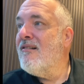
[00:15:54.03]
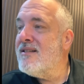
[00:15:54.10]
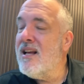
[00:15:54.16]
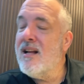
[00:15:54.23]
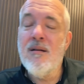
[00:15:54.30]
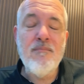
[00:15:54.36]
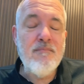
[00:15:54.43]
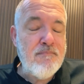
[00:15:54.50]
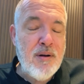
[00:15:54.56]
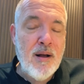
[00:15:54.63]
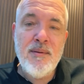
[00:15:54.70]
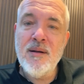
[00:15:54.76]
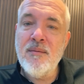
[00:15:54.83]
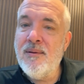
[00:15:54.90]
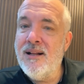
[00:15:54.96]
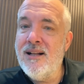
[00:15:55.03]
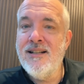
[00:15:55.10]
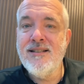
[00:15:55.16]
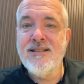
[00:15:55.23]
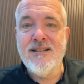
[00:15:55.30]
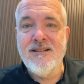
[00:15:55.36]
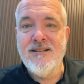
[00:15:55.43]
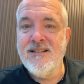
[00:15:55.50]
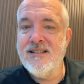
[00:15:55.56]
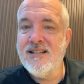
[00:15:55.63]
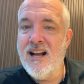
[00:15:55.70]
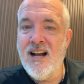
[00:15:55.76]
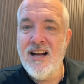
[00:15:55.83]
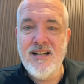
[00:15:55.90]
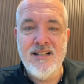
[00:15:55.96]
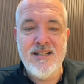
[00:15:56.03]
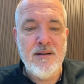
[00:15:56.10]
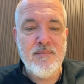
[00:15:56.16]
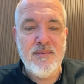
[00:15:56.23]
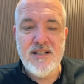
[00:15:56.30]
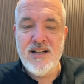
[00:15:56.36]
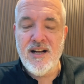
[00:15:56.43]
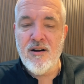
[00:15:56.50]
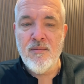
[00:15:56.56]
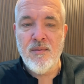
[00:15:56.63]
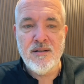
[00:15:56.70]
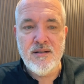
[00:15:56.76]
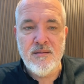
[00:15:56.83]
at a public place, and this guy did something terrible